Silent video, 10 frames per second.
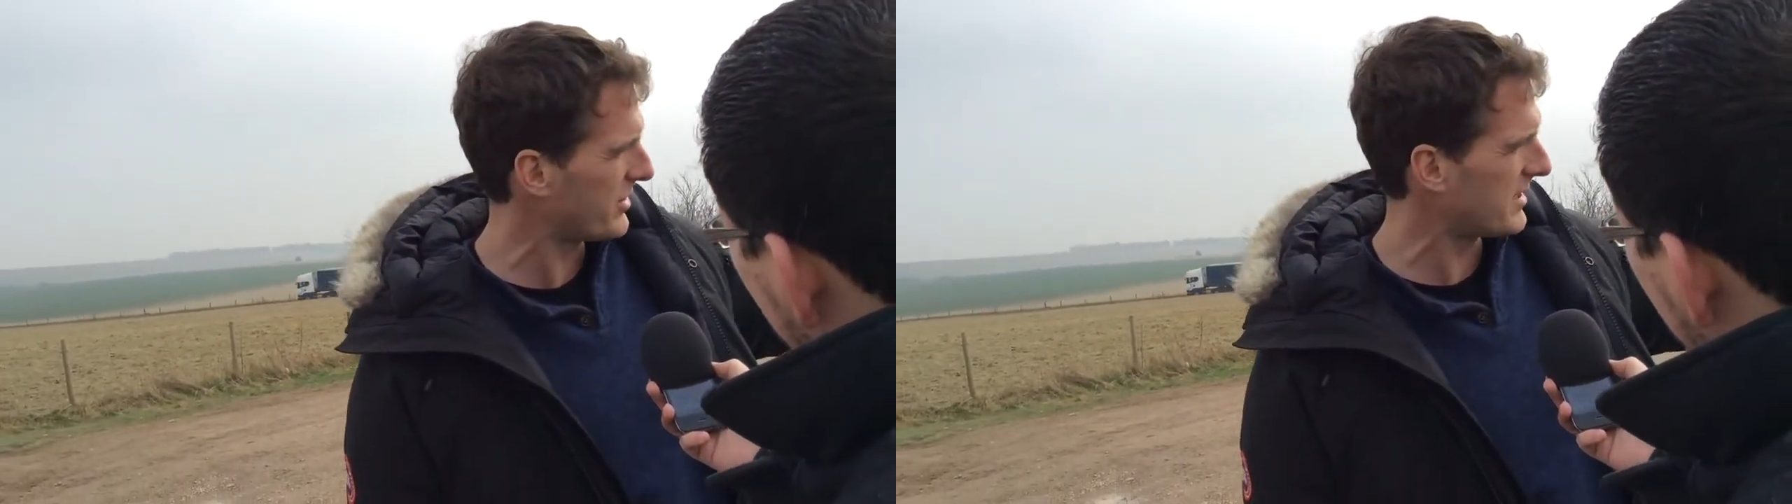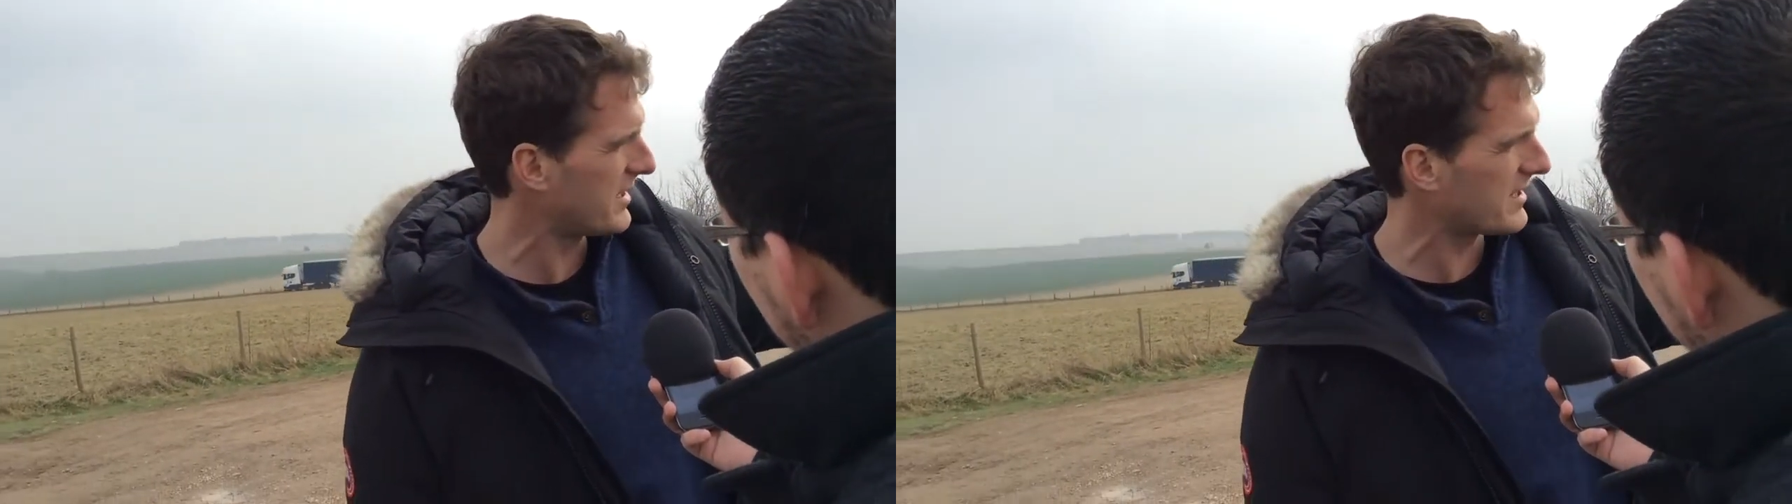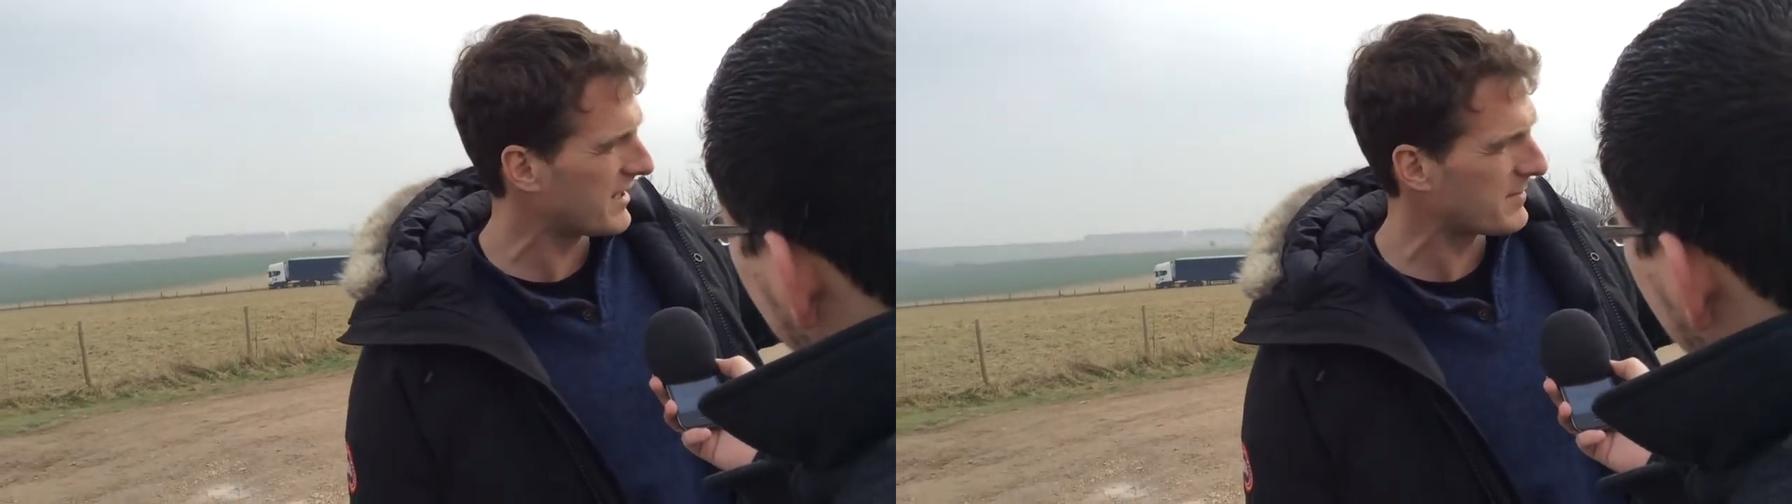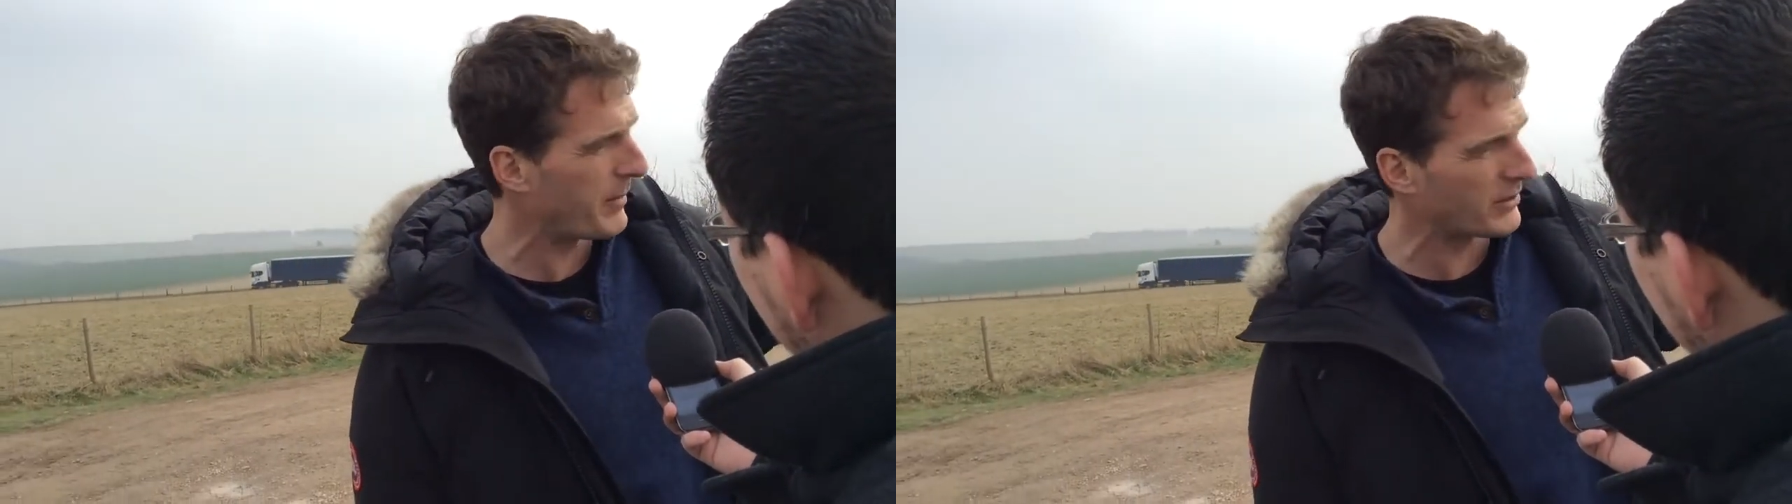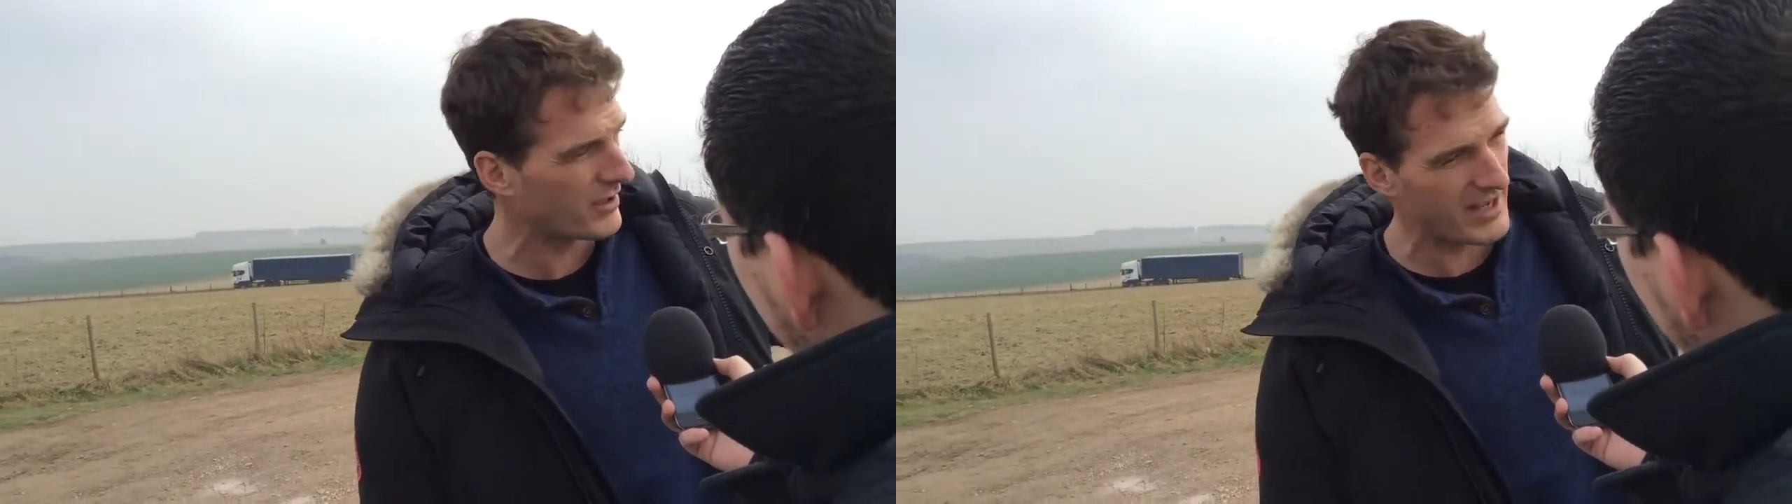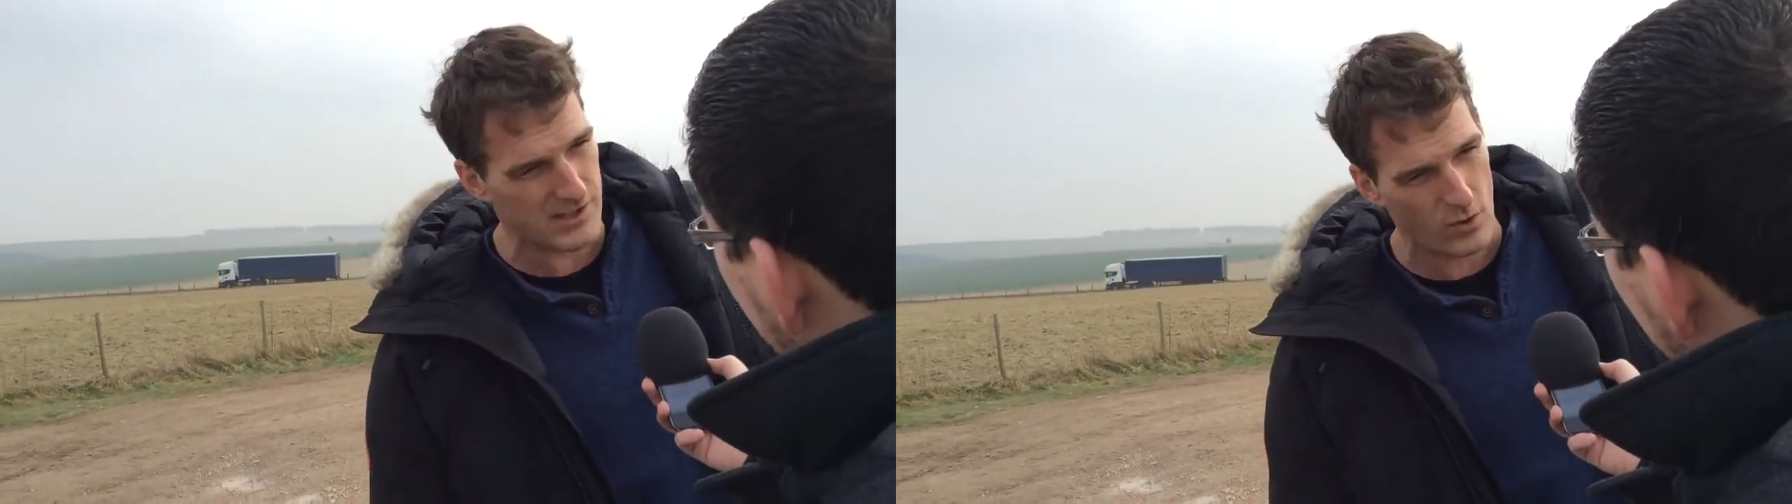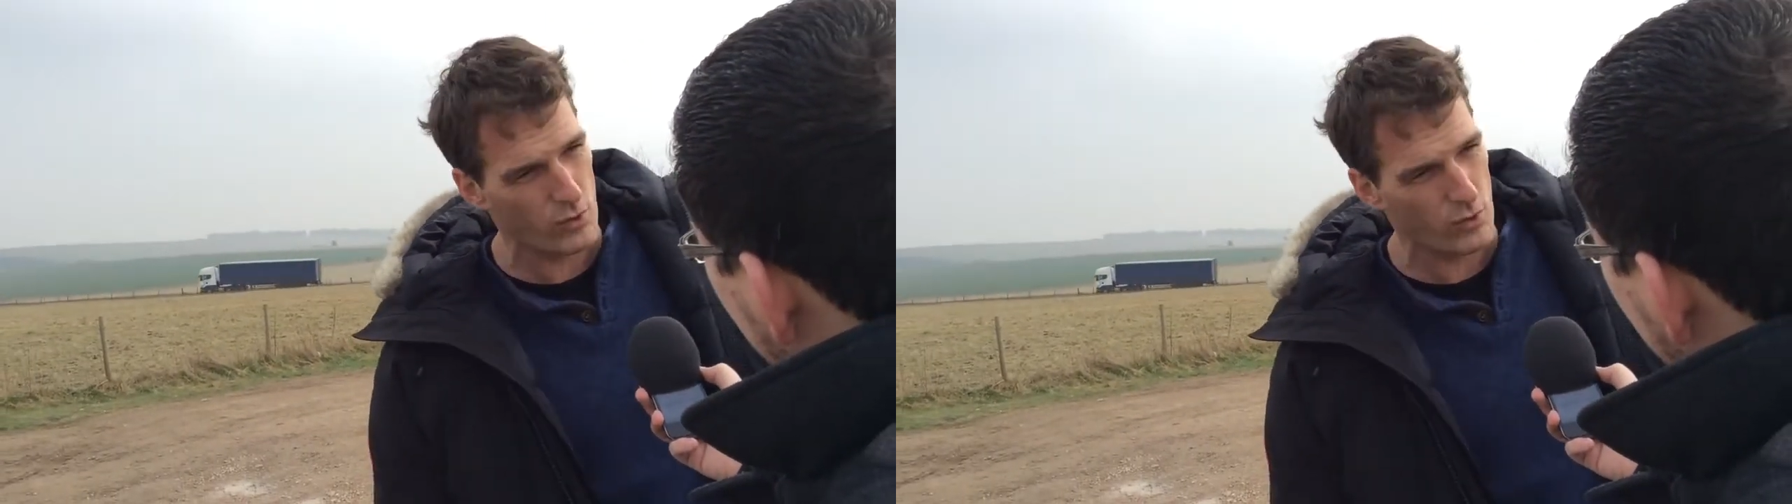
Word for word: There's, there's there's bottlenecks